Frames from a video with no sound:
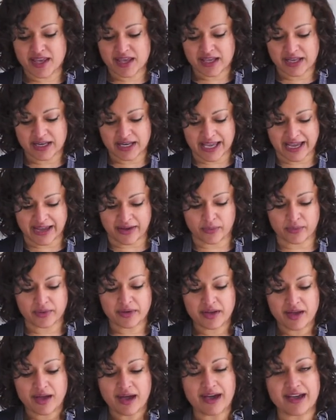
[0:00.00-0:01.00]
Now,
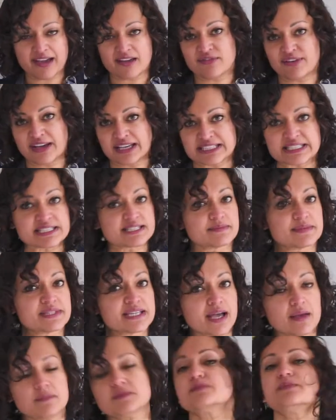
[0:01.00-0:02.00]
I find
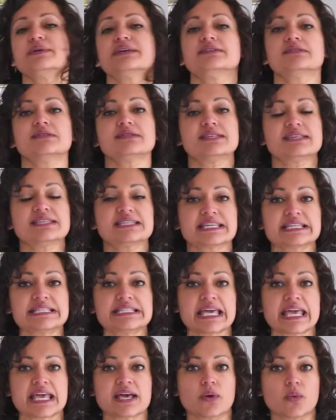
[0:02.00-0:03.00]
sometimes, because this can
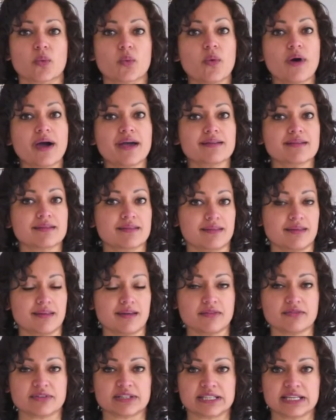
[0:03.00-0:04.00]
take a while in the
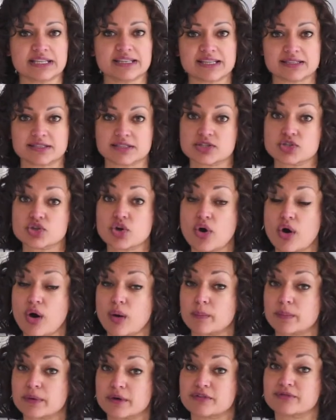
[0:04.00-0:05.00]
oven, that the
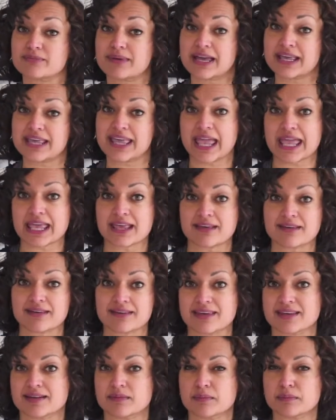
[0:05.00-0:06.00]
top of my cake
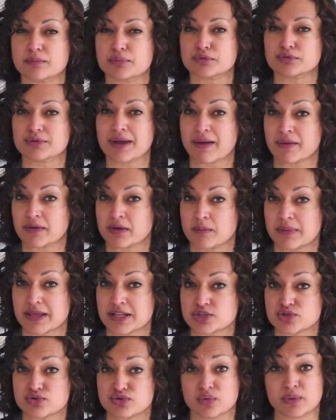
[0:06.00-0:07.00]
can brown a bit
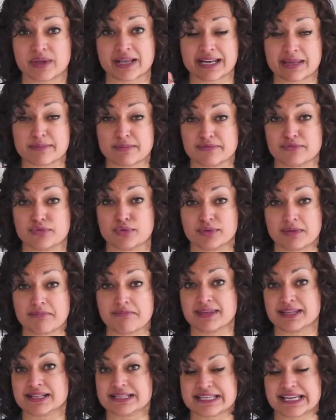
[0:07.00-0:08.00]
too quickly before the
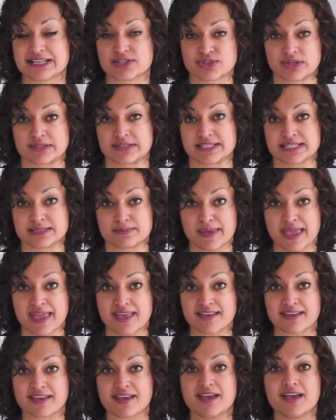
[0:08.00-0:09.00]
middle's had a chance to
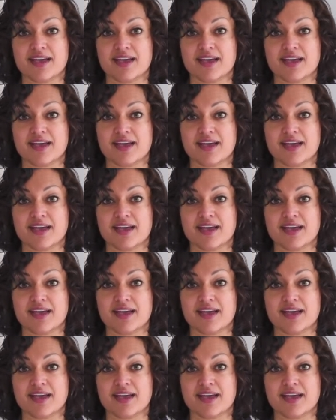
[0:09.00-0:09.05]
bake.